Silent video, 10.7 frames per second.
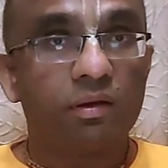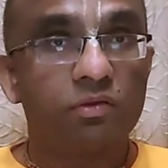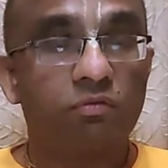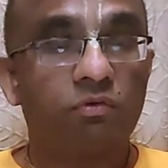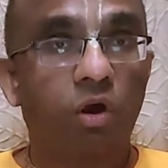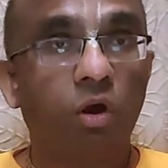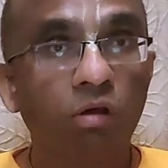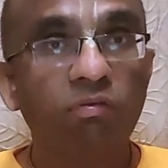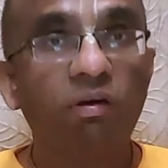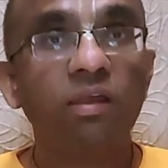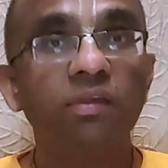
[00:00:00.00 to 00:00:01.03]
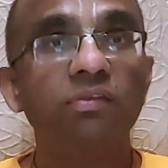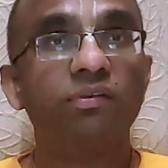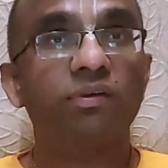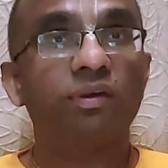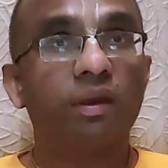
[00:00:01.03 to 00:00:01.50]
So, for all of
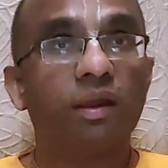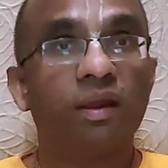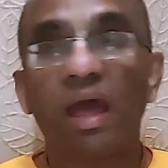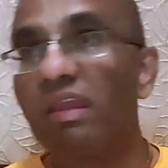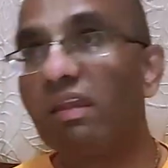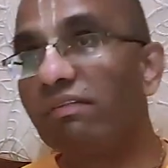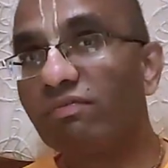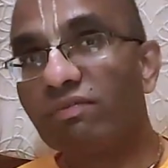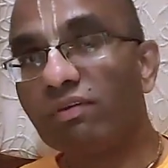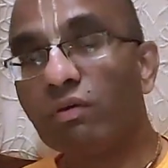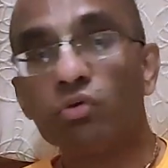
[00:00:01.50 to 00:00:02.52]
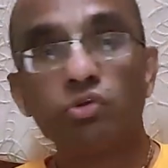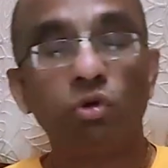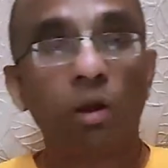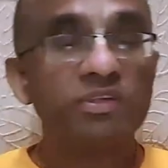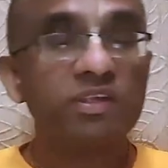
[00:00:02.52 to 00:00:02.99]
us, life goes
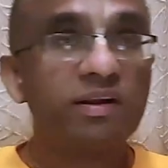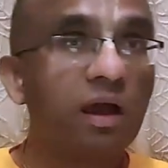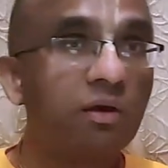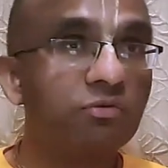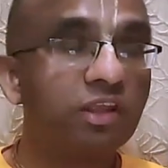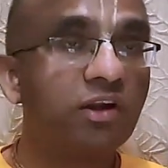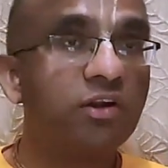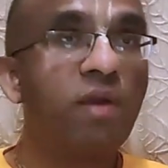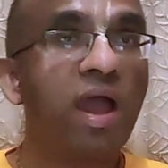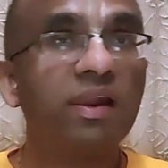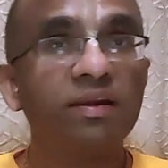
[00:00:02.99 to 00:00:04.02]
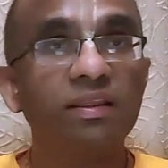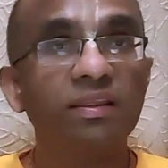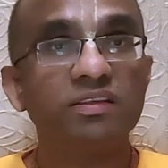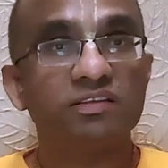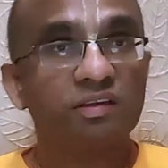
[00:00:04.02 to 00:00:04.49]
through ups and downs. There are
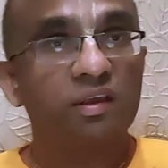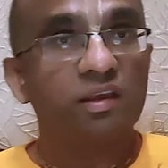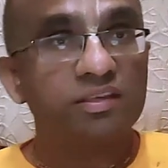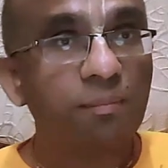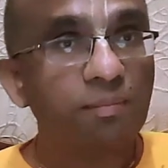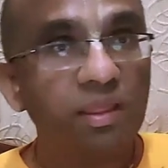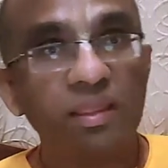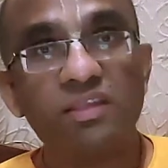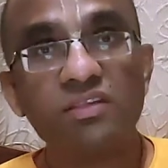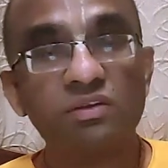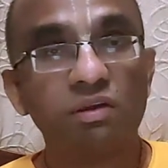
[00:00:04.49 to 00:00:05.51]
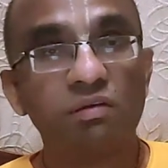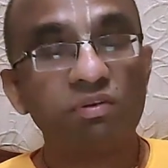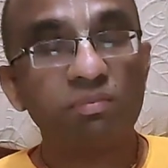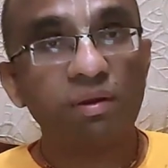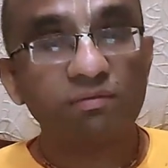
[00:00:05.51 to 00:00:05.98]
dualities. Some days
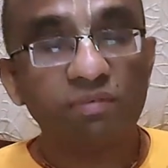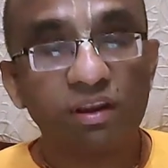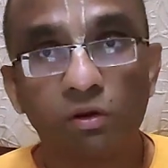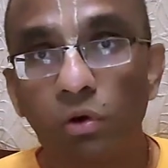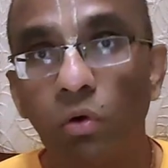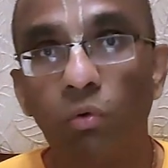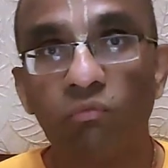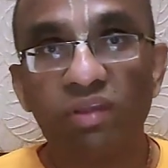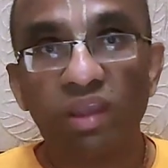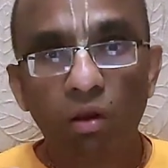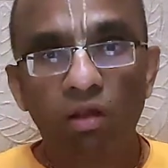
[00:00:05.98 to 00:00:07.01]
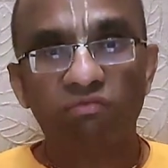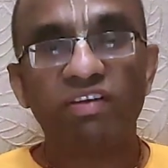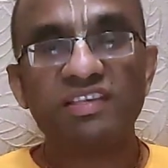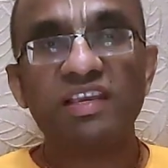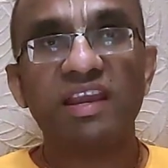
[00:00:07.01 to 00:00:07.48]
we may feel low. We are all
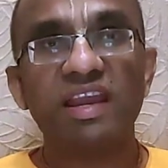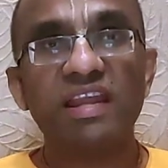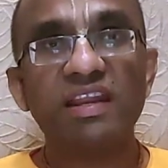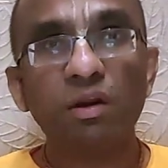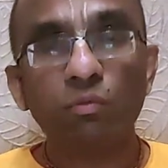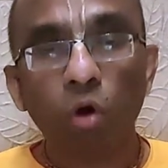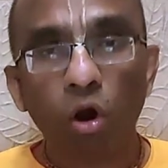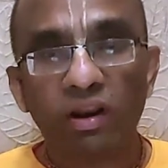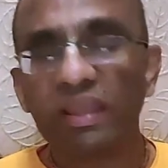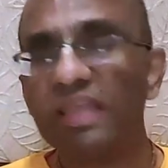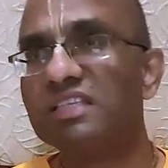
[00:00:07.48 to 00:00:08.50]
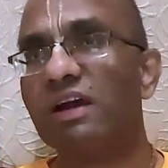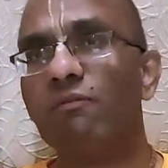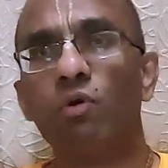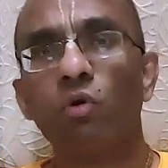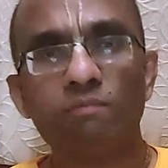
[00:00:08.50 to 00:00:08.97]
facing an inner war against
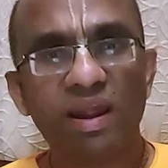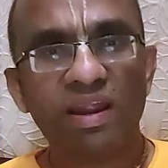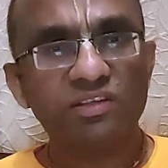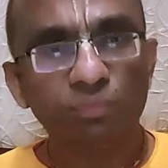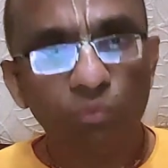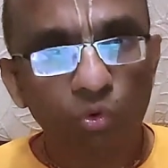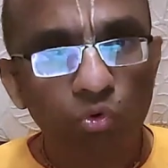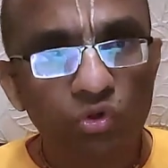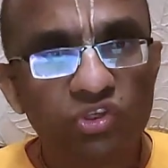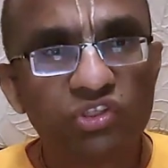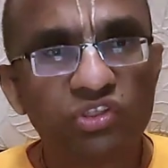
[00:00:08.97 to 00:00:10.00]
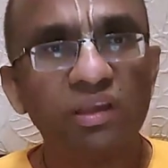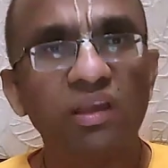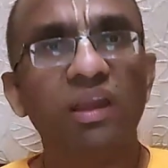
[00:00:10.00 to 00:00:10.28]
our own mind's moods.